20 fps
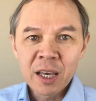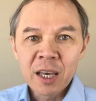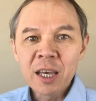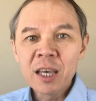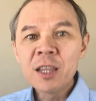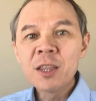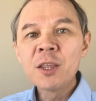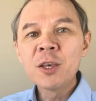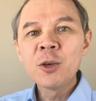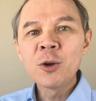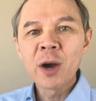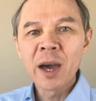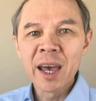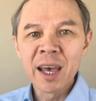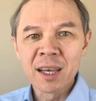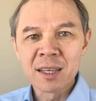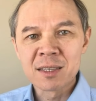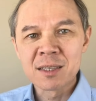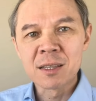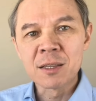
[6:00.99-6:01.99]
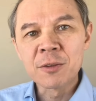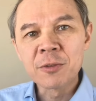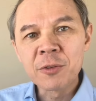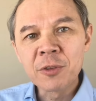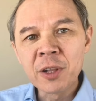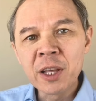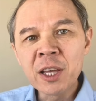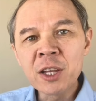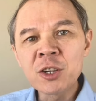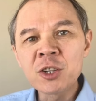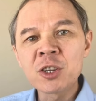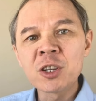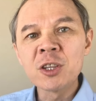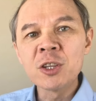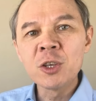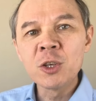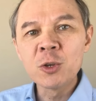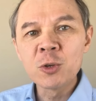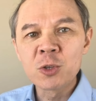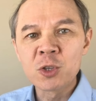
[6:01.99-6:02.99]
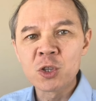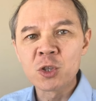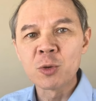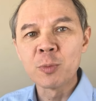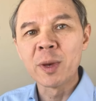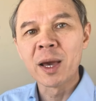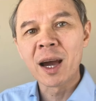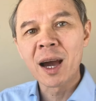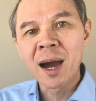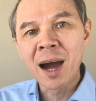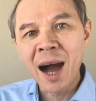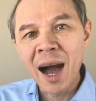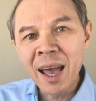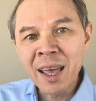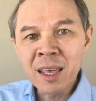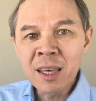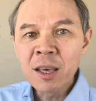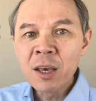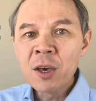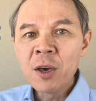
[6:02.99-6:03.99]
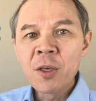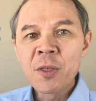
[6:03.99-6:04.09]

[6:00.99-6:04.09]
In the US, inflation used to be high